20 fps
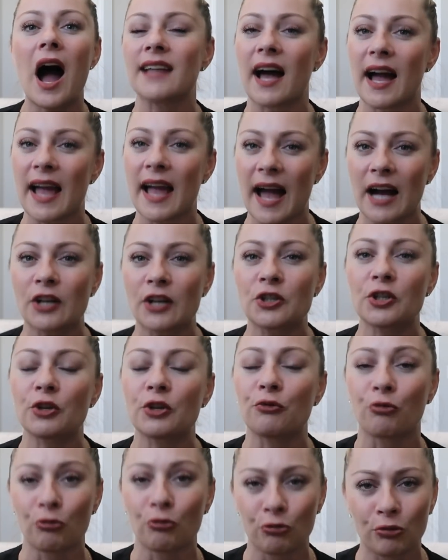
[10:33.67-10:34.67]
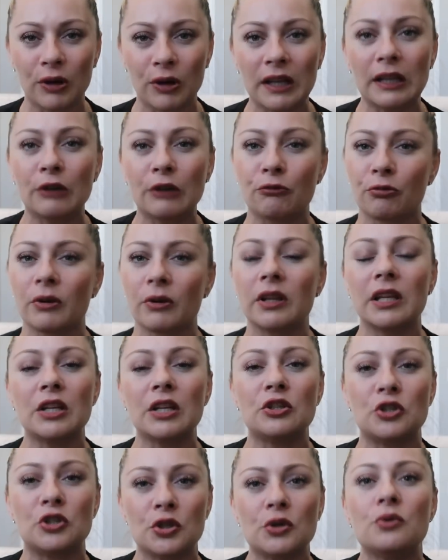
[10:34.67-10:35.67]
I actually
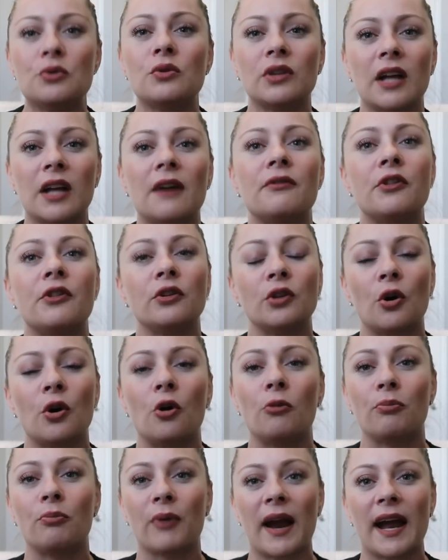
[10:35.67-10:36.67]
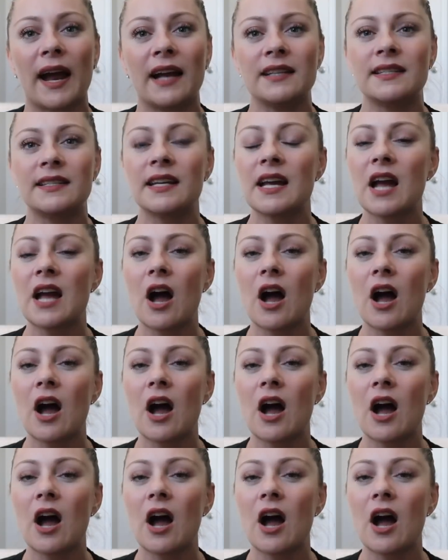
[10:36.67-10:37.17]
really do love the Lull brand.